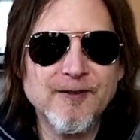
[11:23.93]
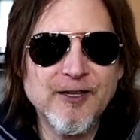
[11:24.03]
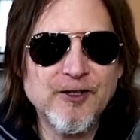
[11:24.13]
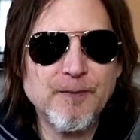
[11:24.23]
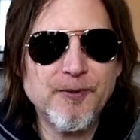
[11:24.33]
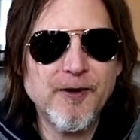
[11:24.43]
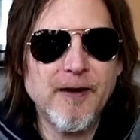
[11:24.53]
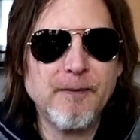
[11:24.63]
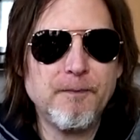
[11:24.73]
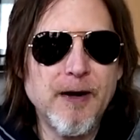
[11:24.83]
they should put
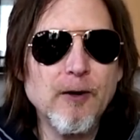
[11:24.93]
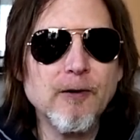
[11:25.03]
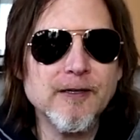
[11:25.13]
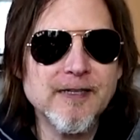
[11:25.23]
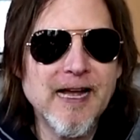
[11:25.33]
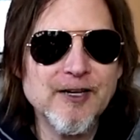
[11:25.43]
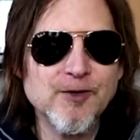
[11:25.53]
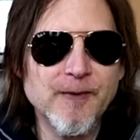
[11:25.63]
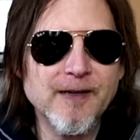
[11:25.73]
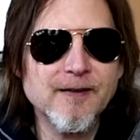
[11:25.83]
a barrel
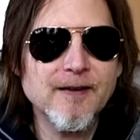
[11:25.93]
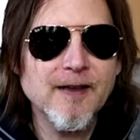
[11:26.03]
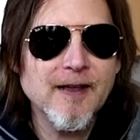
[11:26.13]
attachment